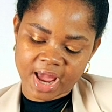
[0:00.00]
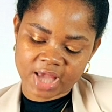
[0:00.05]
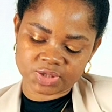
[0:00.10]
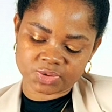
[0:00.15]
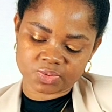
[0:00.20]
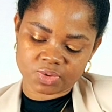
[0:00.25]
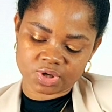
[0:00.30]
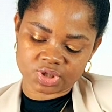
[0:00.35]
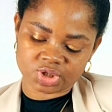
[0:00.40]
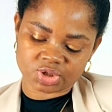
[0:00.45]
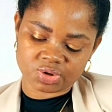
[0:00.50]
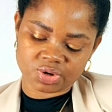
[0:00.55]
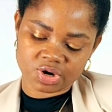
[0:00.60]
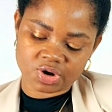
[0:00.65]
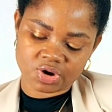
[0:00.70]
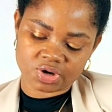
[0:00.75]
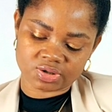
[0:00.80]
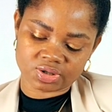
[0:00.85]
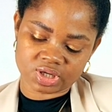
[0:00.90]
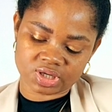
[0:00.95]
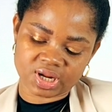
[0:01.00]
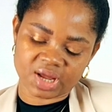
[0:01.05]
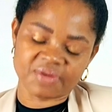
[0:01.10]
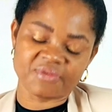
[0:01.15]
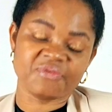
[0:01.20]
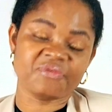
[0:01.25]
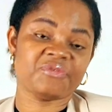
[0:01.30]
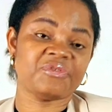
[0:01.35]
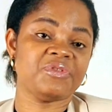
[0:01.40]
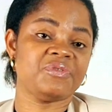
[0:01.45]
price was three hundred
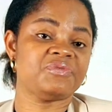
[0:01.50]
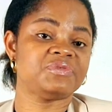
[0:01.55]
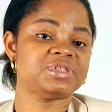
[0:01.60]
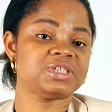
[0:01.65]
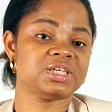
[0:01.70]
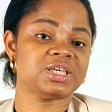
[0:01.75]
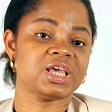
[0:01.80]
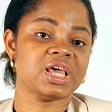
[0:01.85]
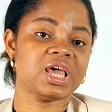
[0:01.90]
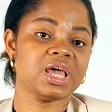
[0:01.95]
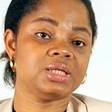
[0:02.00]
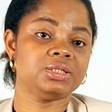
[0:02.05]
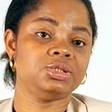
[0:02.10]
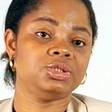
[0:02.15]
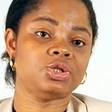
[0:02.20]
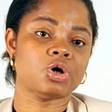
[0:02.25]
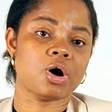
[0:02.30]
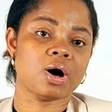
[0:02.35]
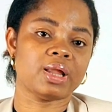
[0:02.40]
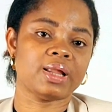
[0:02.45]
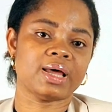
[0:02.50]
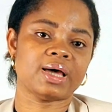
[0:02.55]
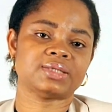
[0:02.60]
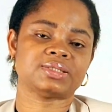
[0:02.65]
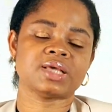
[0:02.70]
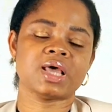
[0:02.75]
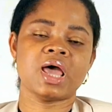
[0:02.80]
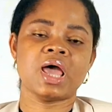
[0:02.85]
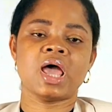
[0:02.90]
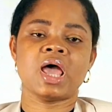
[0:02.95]
and fifty eight
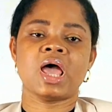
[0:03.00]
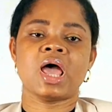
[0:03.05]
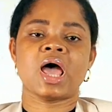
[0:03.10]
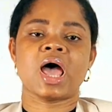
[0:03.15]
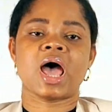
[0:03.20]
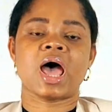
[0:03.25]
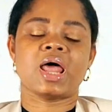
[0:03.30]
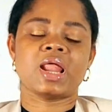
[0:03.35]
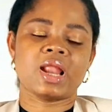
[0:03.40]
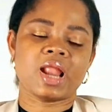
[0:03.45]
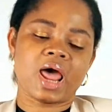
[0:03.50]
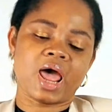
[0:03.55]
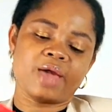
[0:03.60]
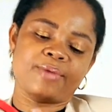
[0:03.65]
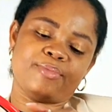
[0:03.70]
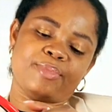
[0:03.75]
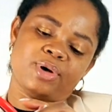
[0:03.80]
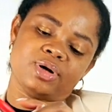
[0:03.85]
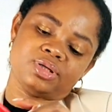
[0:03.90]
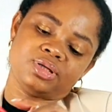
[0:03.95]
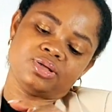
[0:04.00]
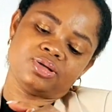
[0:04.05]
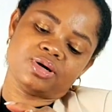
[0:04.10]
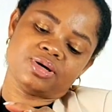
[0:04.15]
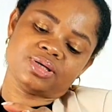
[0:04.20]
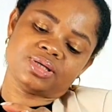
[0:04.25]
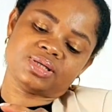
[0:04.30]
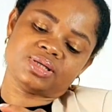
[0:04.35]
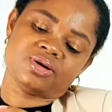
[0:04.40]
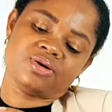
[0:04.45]
dollars, and I bought it
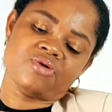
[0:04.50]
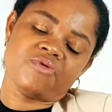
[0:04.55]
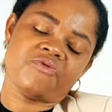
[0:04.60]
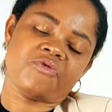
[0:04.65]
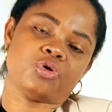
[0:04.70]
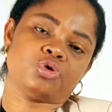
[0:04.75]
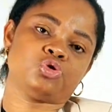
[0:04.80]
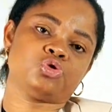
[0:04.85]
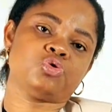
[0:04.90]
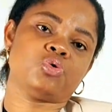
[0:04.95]
on sale for